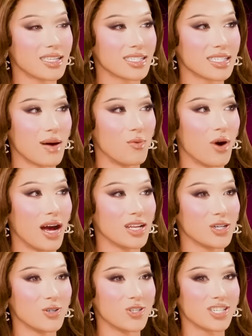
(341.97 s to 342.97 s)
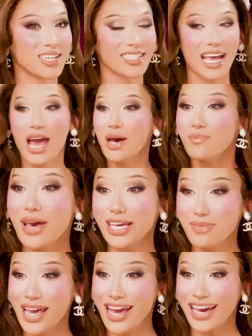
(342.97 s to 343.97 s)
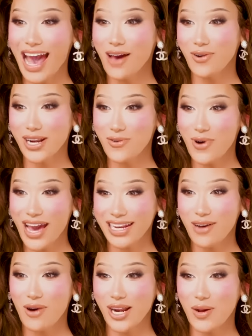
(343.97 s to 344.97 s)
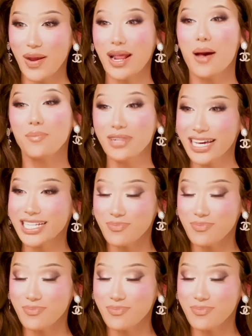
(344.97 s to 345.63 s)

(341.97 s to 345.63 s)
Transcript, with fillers: someone who's just, pick me, I wanna win, I wanna, please